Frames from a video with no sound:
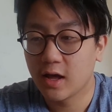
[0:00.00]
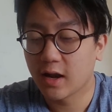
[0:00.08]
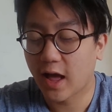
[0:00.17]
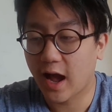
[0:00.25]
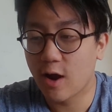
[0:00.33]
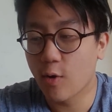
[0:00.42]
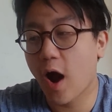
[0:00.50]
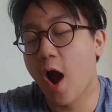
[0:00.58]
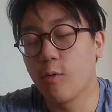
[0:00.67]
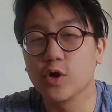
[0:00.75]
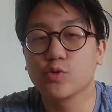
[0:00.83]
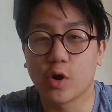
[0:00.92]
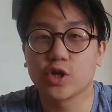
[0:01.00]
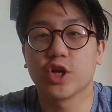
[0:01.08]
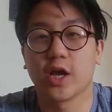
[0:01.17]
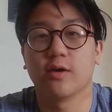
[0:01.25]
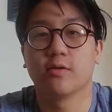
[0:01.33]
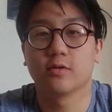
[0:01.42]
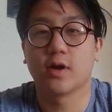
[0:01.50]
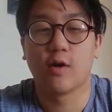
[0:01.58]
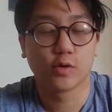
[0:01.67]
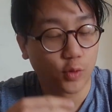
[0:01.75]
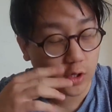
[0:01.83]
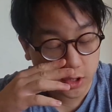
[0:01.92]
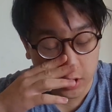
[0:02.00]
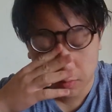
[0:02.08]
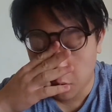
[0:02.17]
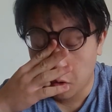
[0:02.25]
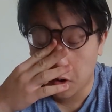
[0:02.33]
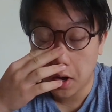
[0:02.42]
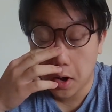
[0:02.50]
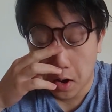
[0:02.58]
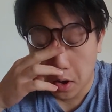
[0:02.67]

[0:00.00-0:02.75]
Like, I, I was watching, I was watching porn